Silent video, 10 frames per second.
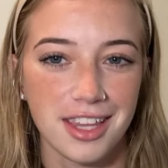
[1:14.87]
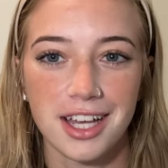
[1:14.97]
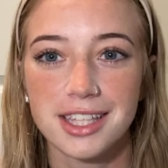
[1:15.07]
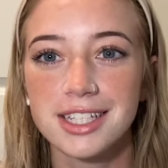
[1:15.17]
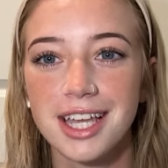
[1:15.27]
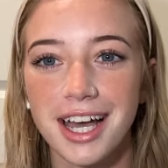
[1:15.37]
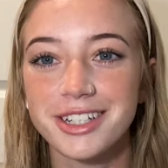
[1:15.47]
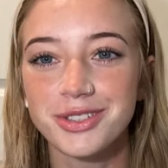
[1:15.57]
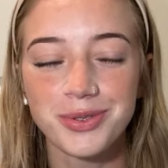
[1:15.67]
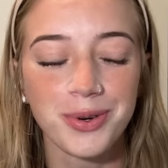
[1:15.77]
Not the
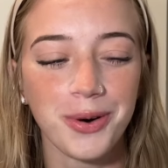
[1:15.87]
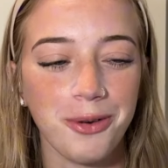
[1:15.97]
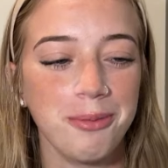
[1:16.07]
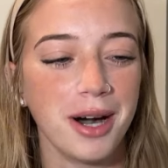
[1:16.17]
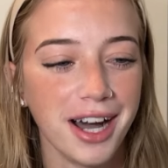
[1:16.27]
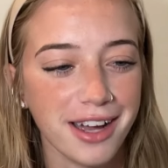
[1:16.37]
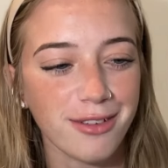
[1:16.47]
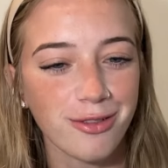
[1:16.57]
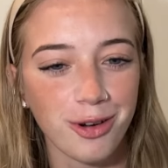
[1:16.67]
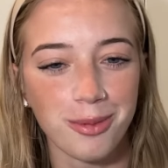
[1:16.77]
casual bi
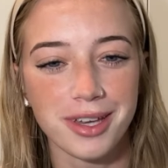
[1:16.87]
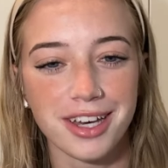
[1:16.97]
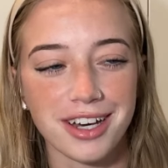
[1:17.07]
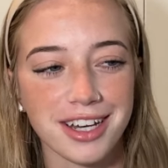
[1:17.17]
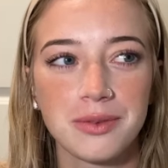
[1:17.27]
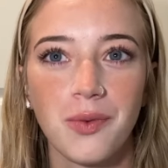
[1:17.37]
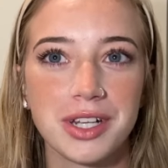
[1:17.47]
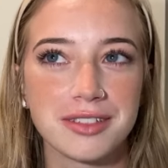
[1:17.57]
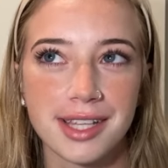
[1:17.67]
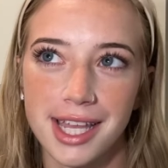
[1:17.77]
phobia. What
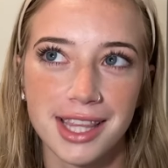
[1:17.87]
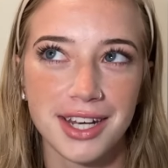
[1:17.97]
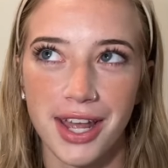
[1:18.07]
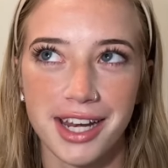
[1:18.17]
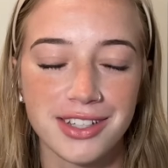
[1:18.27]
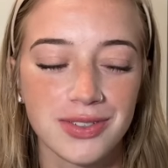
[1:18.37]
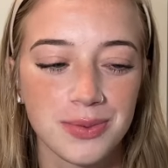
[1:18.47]
is it, like the 90s?